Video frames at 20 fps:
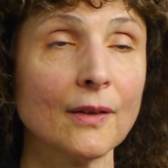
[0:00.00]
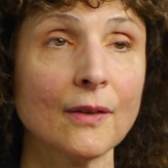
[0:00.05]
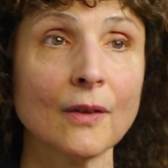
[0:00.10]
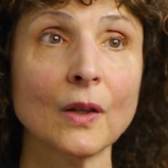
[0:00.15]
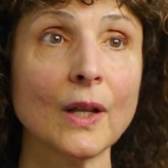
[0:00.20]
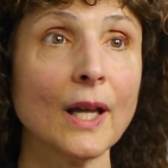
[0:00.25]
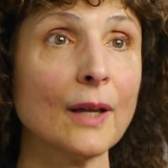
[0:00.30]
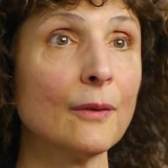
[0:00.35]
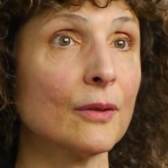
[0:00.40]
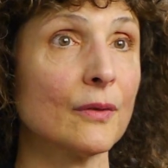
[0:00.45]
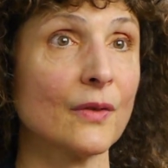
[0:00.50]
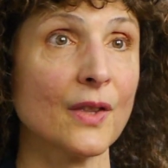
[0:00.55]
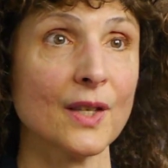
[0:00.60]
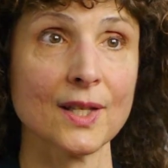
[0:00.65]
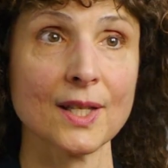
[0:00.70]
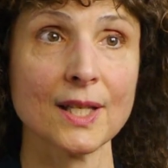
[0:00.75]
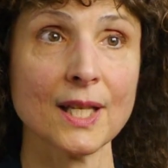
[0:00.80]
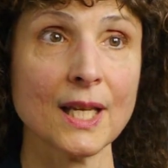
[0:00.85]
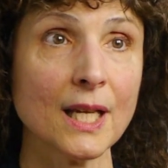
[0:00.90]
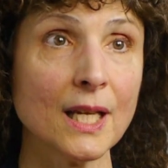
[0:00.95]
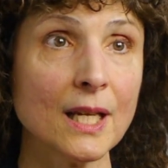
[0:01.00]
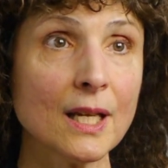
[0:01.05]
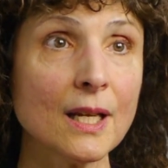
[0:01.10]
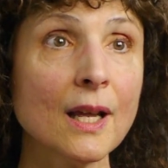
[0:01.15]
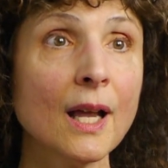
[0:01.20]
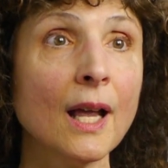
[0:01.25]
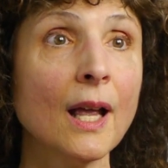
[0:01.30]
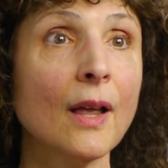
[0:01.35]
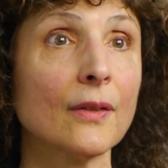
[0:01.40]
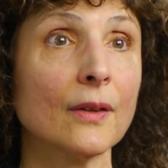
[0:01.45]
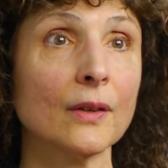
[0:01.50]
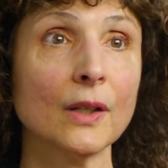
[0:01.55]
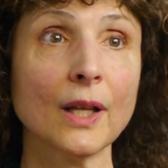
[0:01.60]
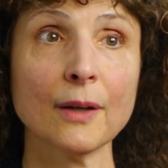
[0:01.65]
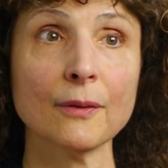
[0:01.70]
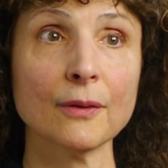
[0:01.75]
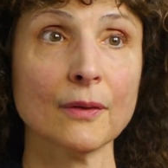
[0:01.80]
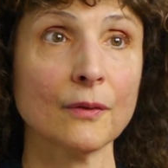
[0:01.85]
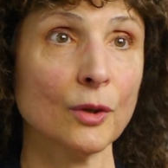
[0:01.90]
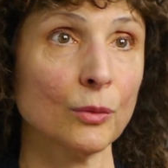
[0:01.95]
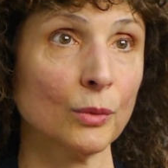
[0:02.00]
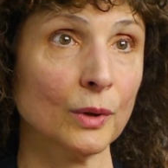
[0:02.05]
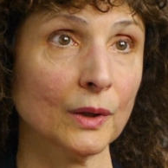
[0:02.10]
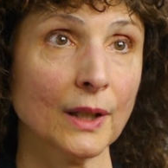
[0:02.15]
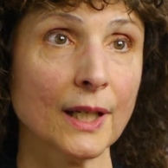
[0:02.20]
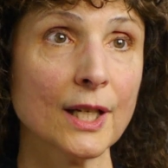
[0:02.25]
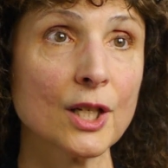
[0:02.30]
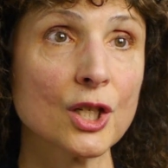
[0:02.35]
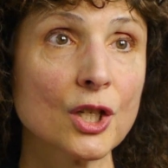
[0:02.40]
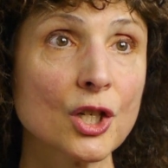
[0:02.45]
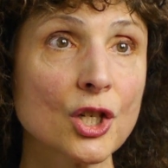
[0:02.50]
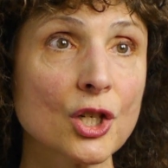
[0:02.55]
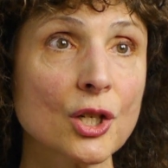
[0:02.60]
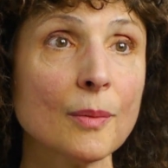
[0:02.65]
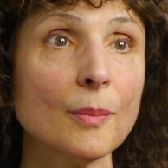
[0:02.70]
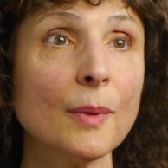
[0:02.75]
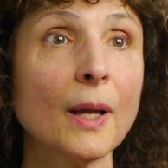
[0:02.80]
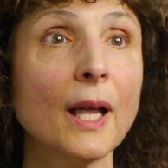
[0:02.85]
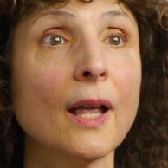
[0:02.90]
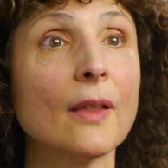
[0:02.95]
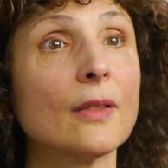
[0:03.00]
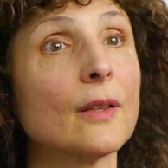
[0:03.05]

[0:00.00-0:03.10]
The life of the scene, the life of the relationship,